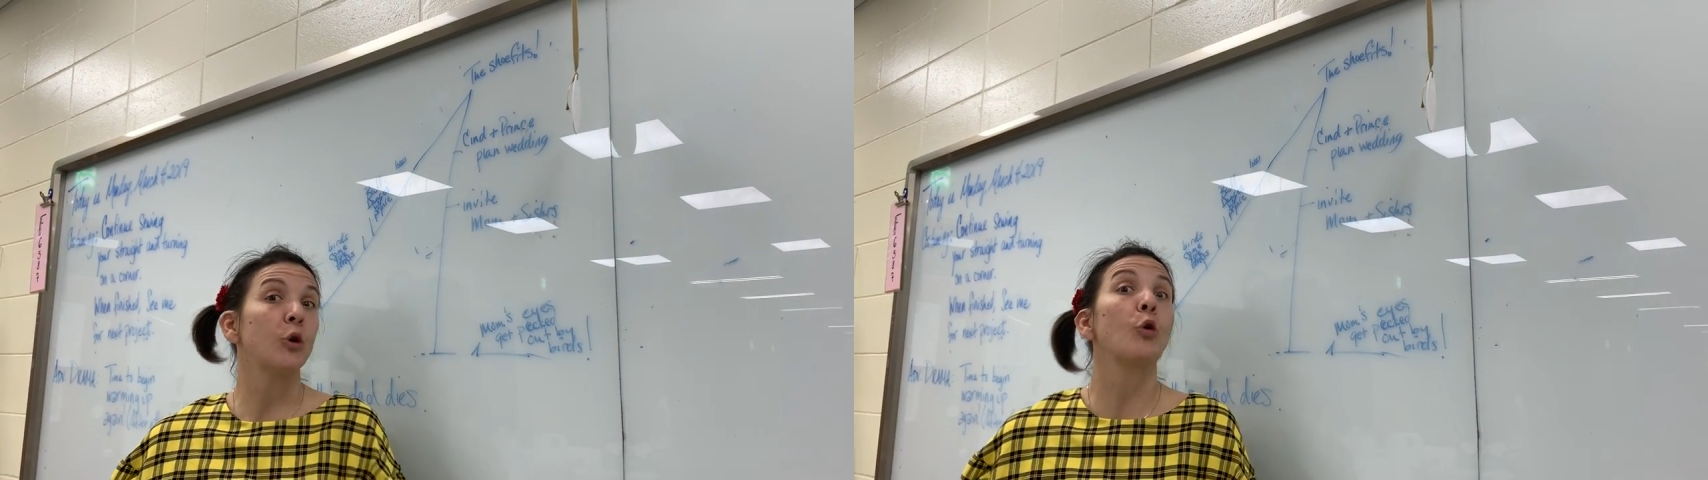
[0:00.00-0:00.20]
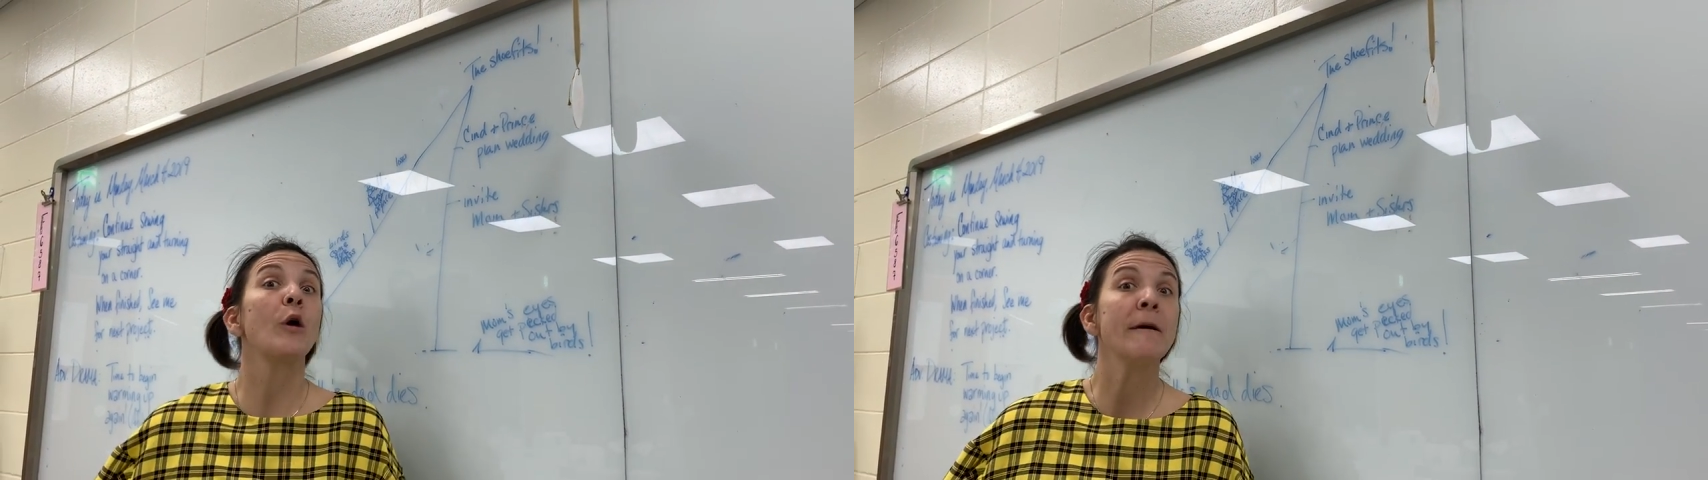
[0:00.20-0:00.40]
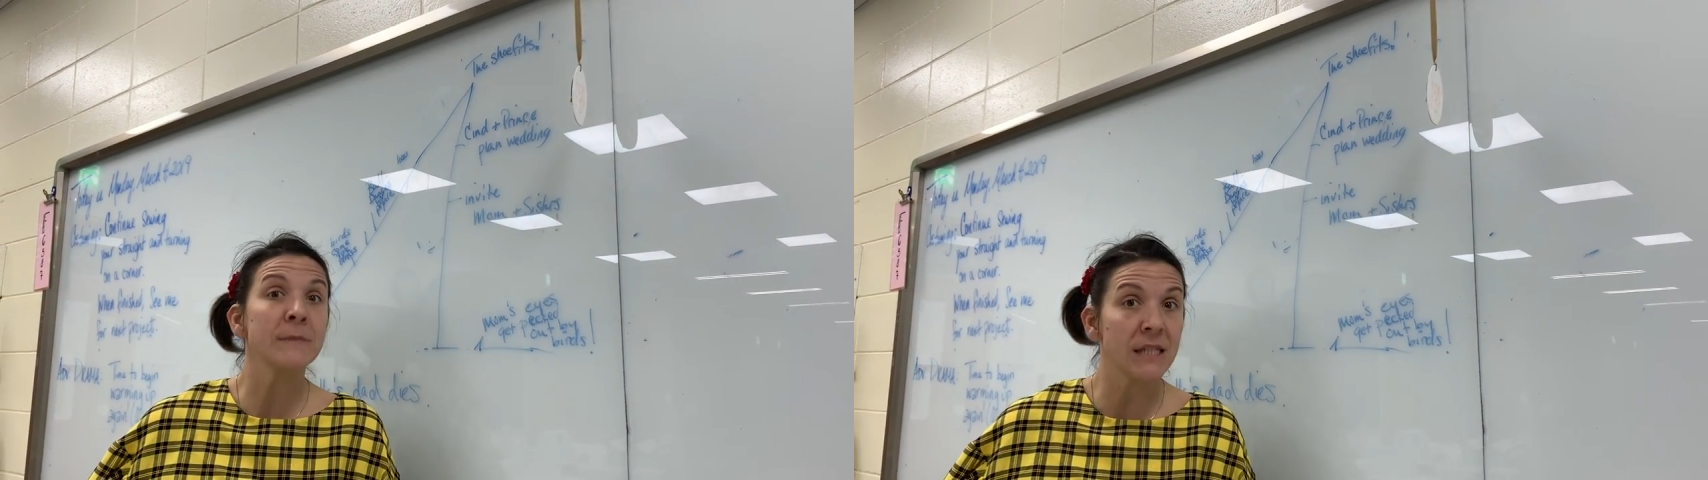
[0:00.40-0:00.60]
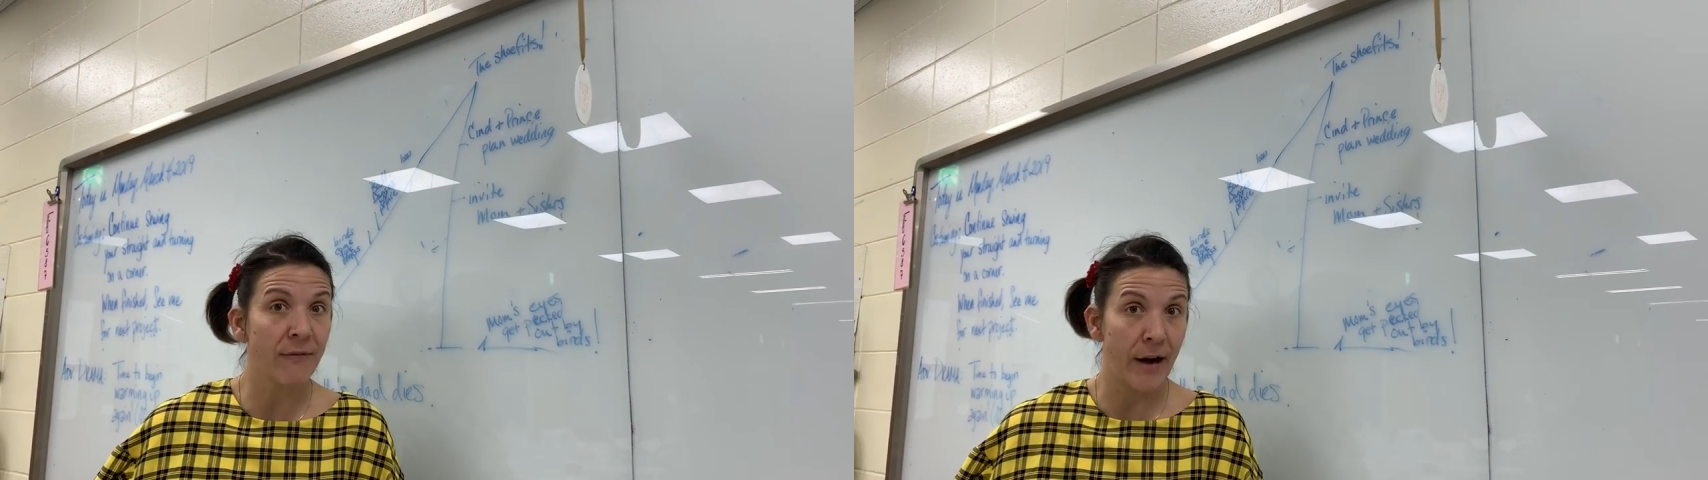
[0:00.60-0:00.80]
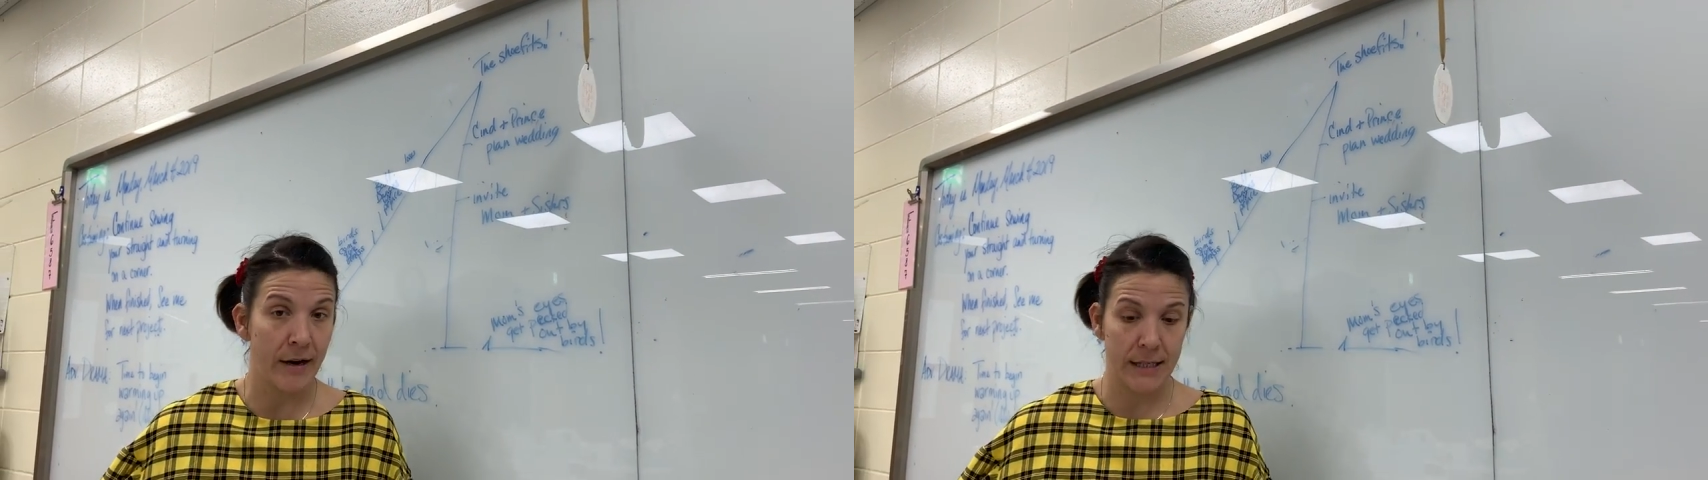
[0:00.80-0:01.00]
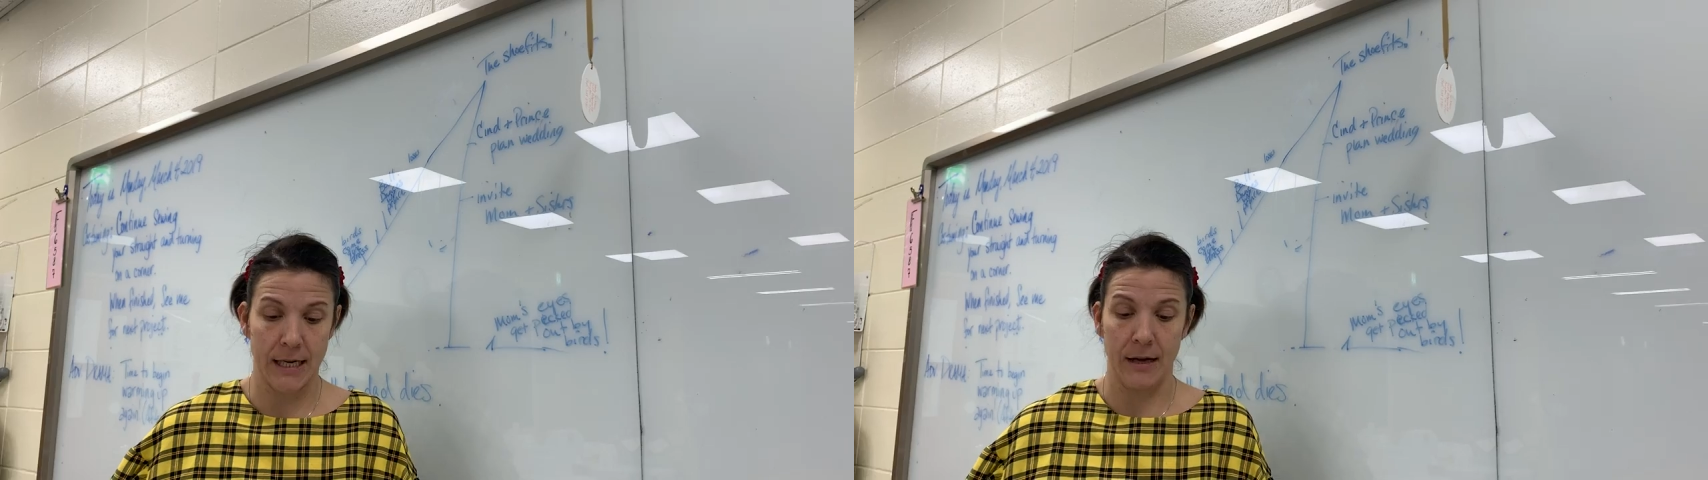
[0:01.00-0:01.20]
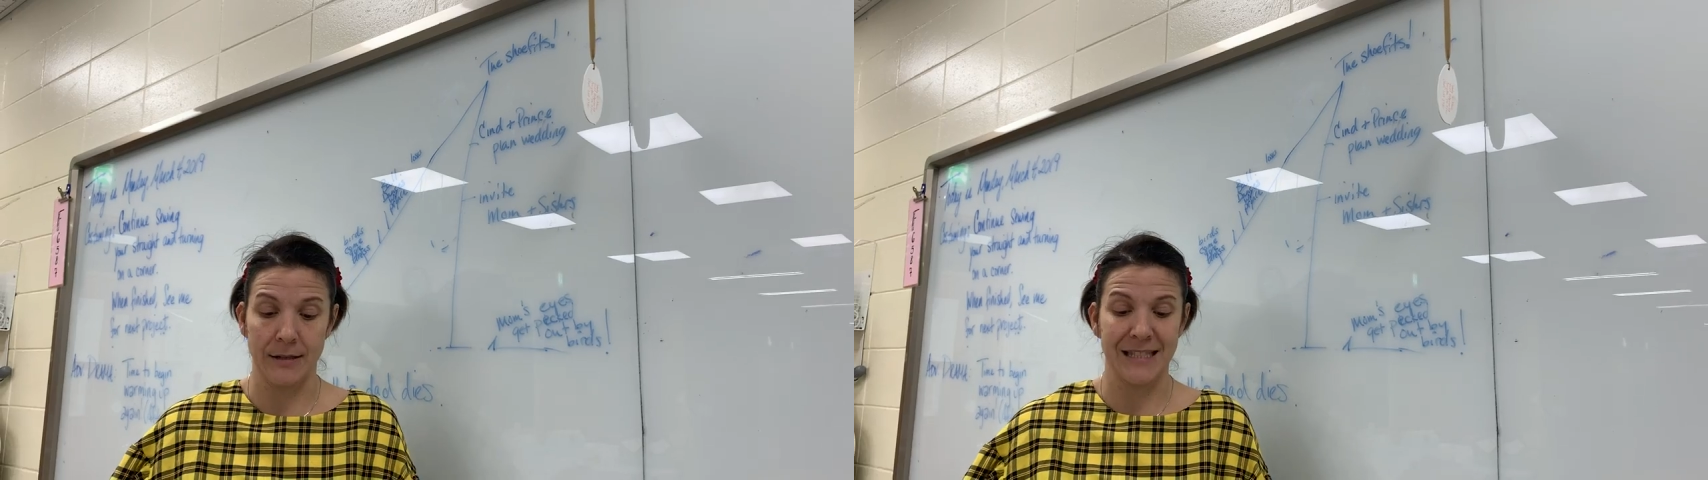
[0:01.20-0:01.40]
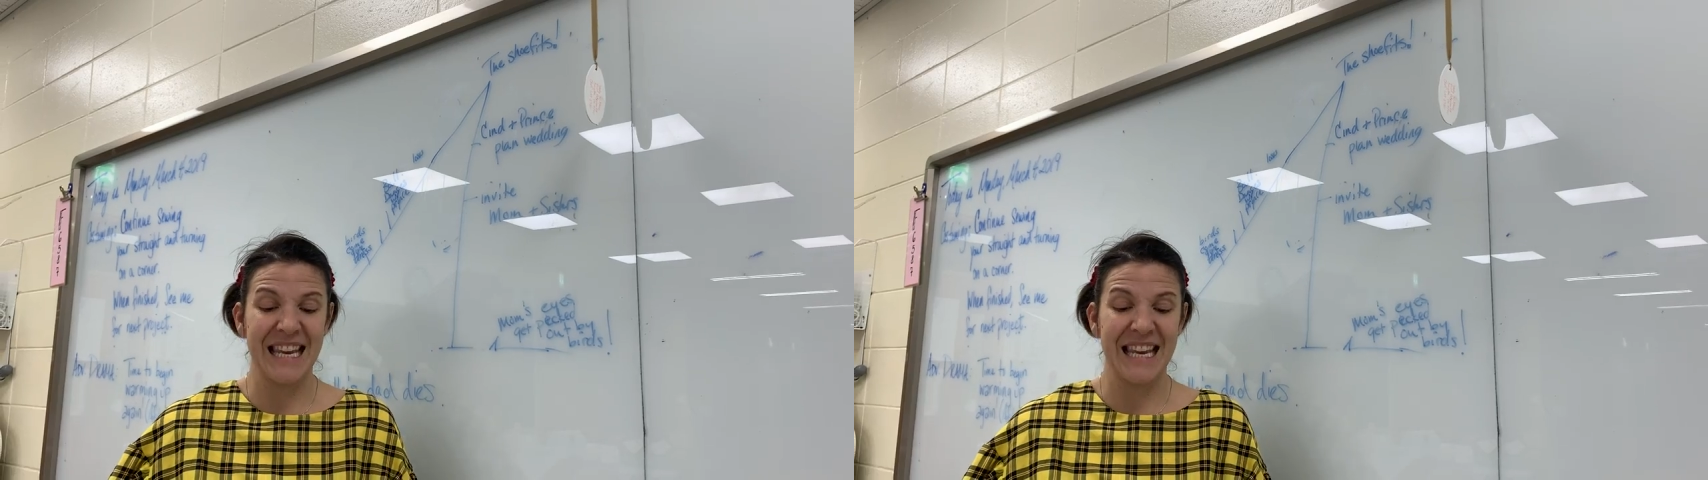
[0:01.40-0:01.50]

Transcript: Grimm's fairy tales.